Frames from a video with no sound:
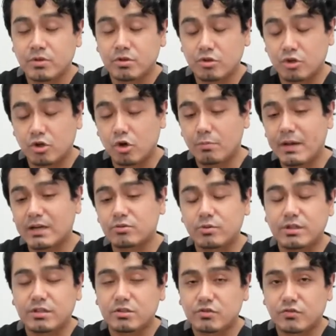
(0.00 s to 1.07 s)
you go back
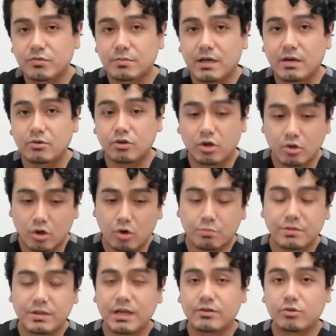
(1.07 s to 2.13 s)
20 years from now, you go to
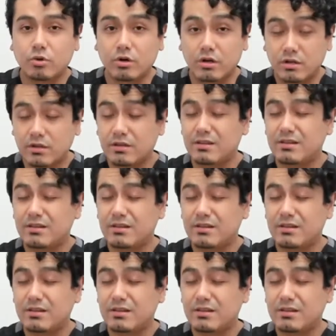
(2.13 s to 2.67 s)
open that door,